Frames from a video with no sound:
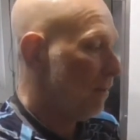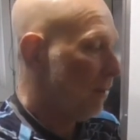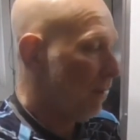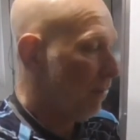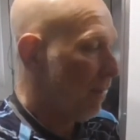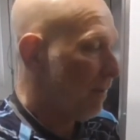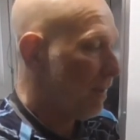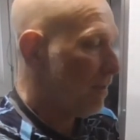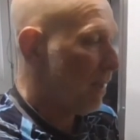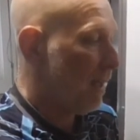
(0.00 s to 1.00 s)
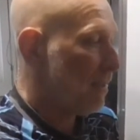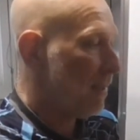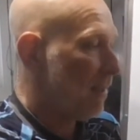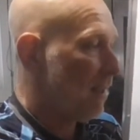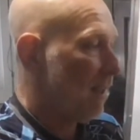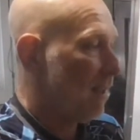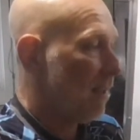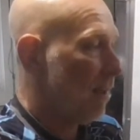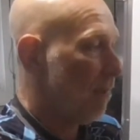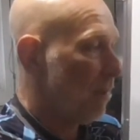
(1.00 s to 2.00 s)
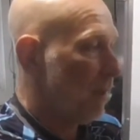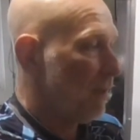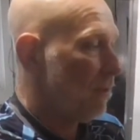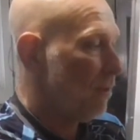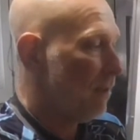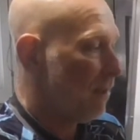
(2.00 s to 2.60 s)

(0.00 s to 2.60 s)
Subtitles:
Maybe this guy's going to kick an up and under,